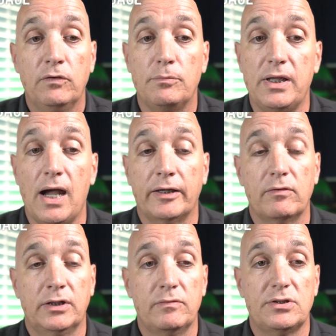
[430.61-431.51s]
For me, I
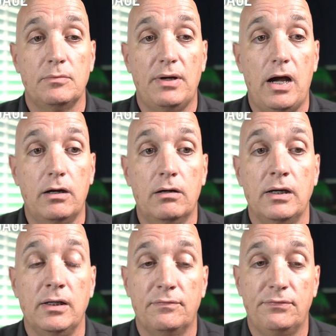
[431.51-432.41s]
give it to the buyer,
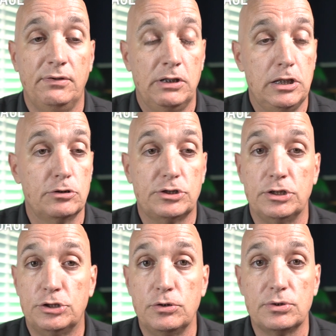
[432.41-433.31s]
and if he or
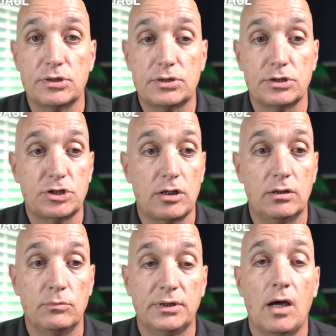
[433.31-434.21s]
she chooses to
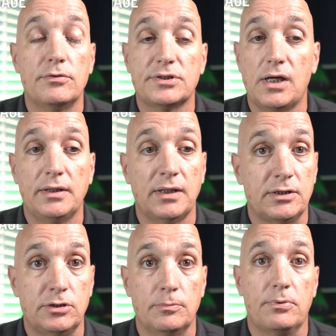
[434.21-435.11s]
share it with the other side,
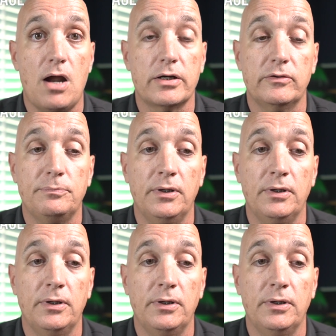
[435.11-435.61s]
that's your prerogative.